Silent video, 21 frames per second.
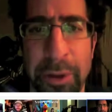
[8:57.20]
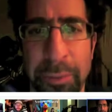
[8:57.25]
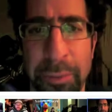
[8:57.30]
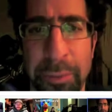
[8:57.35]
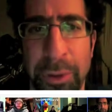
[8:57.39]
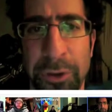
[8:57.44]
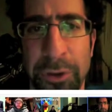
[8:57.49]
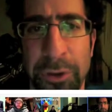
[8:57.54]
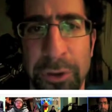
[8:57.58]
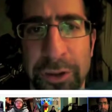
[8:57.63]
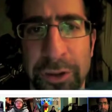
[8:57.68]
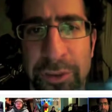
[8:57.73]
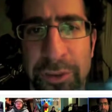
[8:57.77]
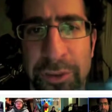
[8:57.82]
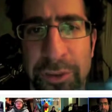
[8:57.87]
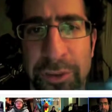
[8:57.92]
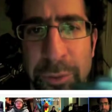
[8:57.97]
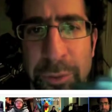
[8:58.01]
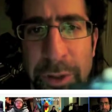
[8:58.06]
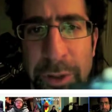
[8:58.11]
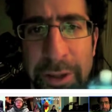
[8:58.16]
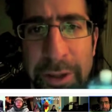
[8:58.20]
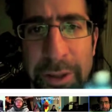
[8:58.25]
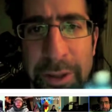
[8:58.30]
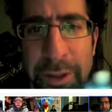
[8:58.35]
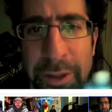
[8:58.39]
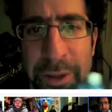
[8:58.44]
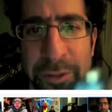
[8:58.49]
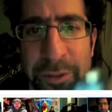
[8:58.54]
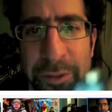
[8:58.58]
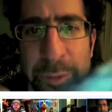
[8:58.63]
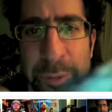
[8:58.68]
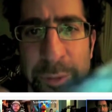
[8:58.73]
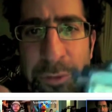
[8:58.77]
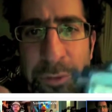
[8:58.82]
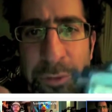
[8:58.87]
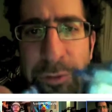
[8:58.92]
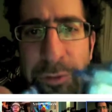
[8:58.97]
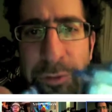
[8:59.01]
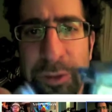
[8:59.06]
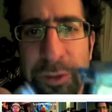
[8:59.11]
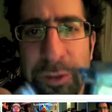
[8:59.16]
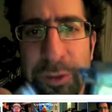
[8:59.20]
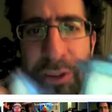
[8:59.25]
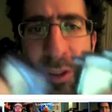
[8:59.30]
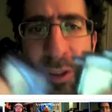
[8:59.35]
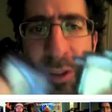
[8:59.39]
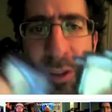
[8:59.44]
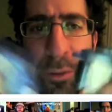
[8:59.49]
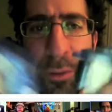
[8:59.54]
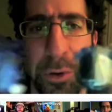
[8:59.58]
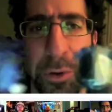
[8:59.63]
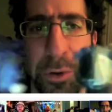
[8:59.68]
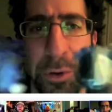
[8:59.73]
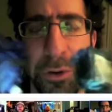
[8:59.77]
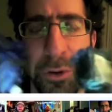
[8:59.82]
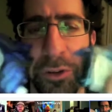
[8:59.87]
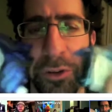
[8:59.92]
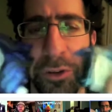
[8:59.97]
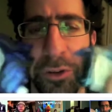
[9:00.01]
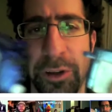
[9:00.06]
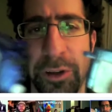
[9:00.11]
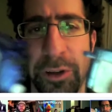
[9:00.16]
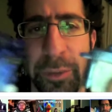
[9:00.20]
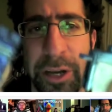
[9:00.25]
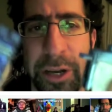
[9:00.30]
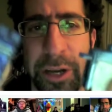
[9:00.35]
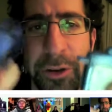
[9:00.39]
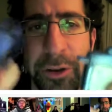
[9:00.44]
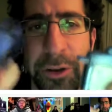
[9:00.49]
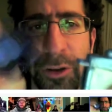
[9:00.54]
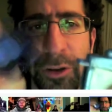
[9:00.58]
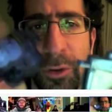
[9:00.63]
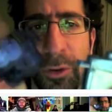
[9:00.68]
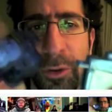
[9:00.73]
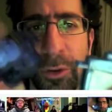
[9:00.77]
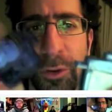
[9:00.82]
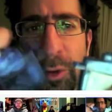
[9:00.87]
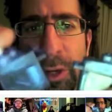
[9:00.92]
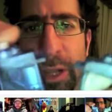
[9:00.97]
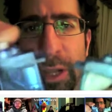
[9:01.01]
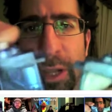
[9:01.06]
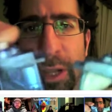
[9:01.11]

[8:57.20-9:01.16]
posting at some point that they made some improvements. I think the motor's a little better in the new one, and the